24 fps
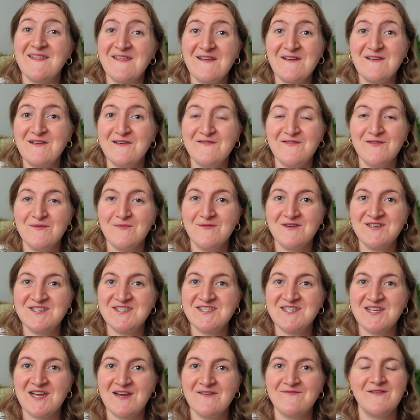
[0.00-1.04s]
Thank you for
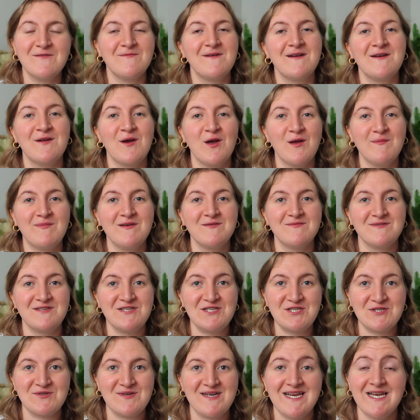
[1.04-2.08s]
watching, everyone. I hope you
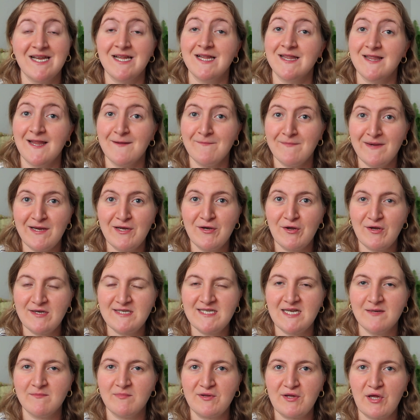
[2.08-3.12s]
enjoyed. Let me know
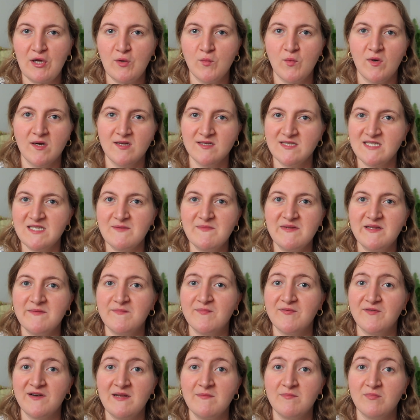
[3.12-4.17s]
down below what are some of the
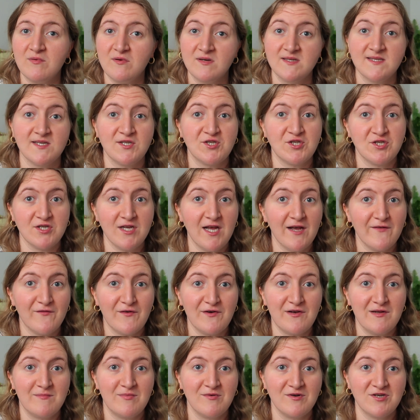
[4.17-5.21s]
pretty books that you have on
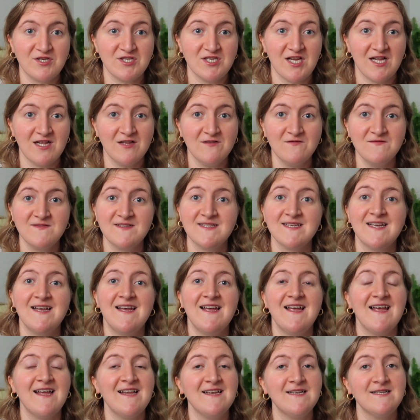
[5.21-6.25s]
your bookshelves,
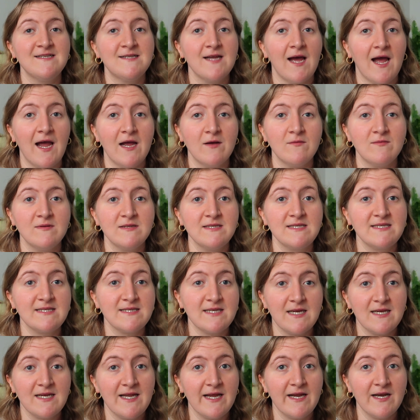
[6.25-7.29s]
and I will see
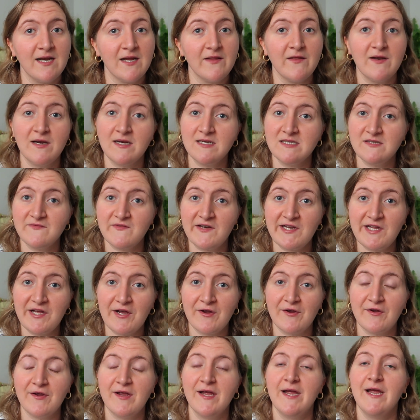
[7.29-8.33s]
you later in the next
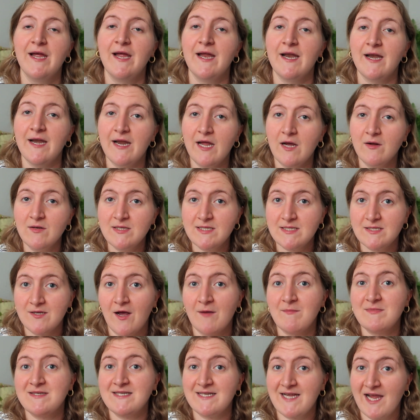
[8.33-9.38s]
video. Now it's
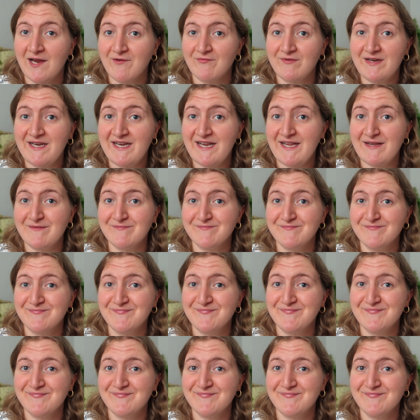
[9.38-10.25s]
time to get reading.